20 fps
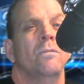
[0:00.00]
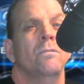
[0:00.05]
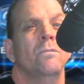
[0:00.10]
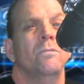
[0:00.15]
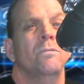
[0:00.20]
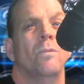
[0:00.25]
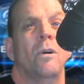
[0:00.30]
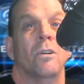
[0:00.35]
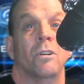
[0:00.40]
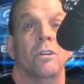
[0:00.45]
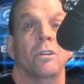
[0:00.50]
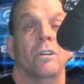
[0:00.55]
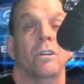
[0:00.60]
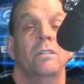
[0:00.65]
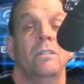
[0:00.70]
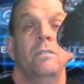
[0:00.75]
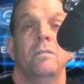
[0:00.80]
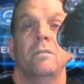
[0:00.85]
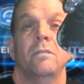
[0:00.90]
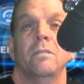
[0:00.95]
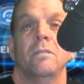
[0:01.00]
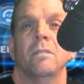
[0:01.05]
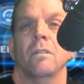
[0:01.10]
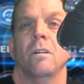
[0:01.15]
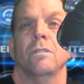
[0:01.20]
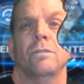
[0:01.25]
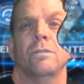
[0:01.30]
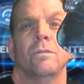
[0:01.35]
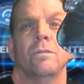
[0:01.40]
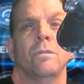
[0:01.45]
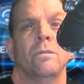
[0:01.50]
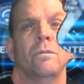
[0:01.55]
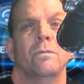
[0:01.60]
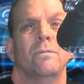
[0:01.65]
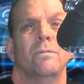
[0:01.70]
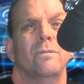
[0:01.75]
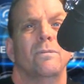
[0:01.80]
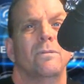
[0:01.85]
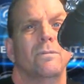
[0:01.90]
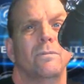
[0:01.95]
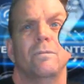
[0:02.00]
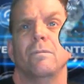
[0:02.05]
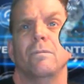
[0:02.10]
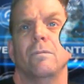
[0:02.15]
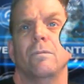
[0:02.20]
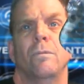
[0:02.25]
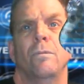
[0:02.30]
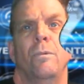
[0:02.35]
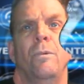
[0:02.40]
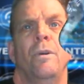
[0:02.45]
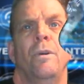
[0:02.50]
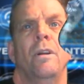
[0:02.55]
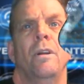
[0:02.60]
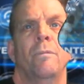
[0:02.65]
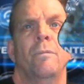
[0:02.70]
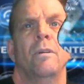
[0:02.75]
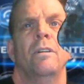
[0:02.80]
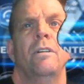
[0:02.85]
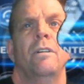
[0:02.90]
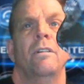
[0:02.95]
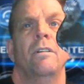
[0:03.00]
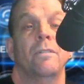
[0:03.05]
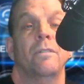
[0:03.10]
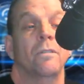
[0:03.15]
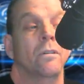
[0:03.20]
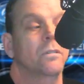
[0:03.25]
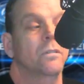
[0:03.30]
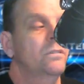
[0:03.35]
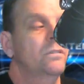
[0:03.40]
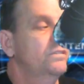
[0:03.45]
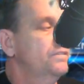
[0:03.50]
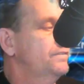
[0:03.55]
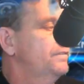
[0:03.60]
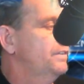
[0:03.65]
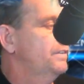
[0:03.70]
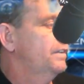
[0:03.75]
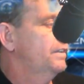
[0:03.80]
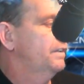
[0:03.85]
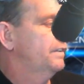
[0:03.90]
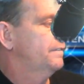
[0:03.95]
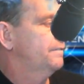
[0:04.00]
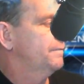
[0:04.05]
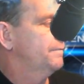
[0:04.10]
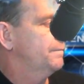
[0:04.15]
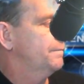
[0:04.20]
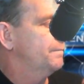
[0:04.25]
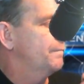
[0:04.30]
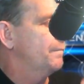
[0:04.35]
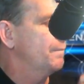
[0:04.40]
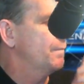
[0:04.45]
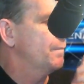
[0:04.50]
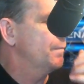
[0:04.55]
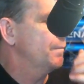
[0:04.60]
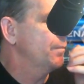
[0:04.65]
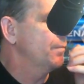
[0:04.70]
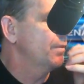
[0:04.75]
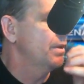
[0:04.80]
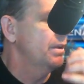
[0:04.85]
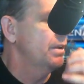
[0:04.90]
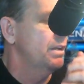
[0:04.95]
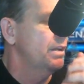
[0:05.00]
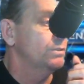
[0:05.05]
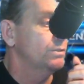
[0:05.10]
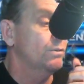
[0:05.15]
while good, they're also really, really difficult. That's